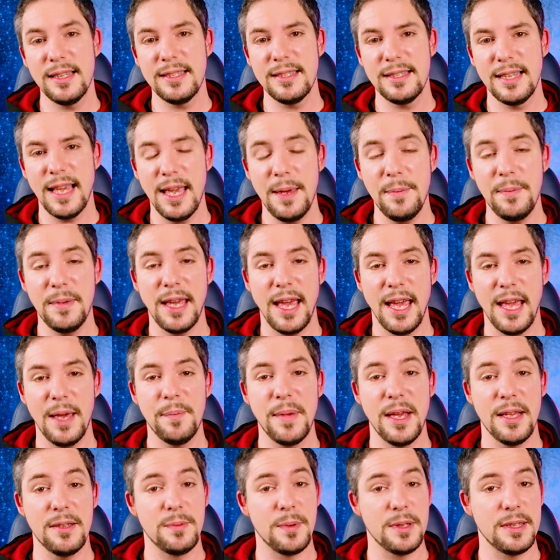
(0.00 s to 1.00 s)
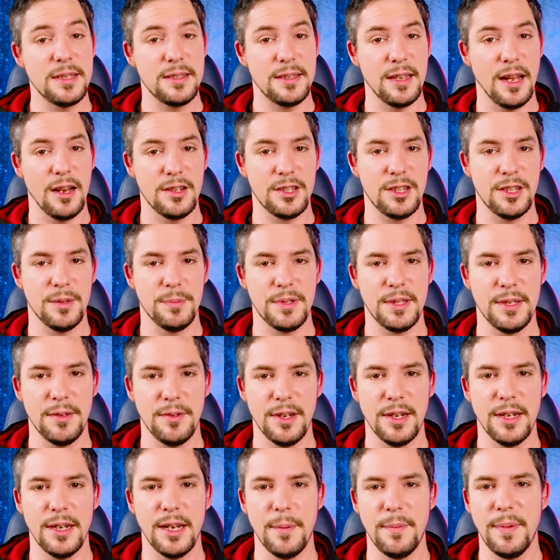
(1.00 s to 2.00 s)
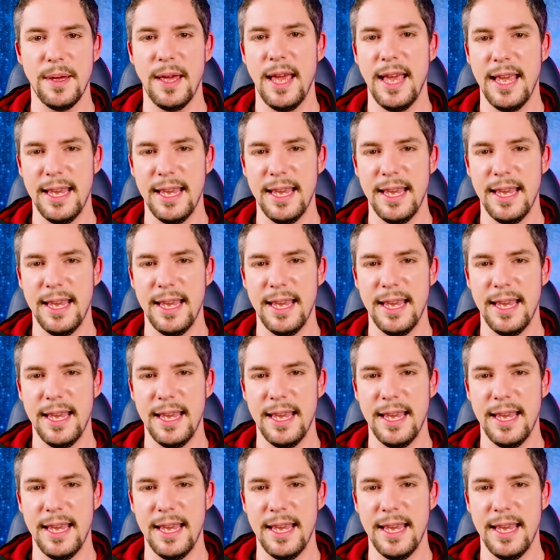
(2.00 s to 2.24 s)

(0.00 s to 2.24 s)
the same game as with Starship Serial Number